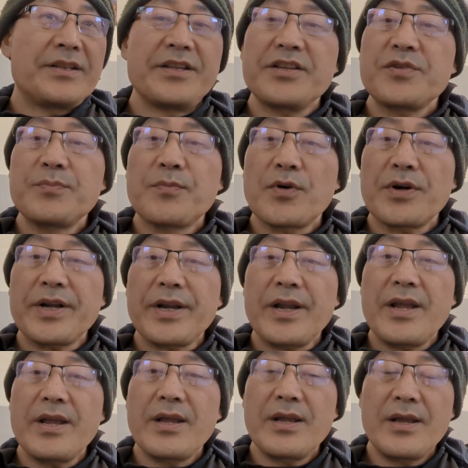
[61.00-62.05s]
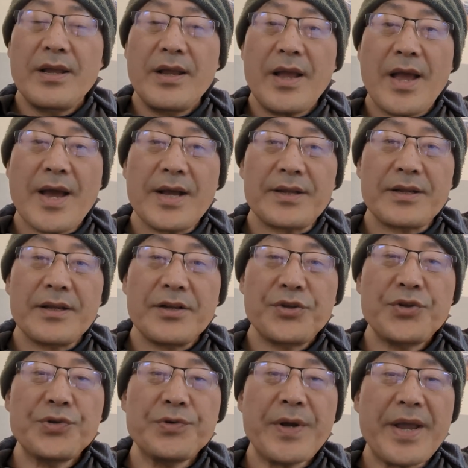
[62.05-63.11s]
this morning at
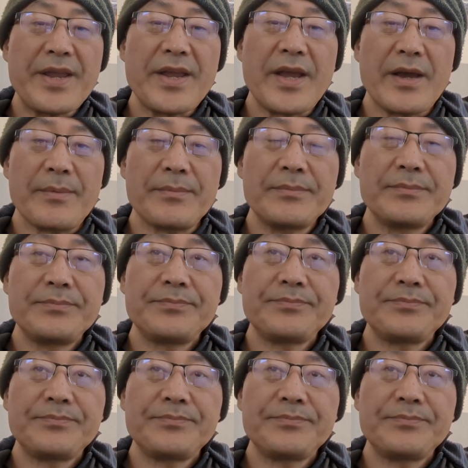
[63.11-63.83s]
2 a.m.,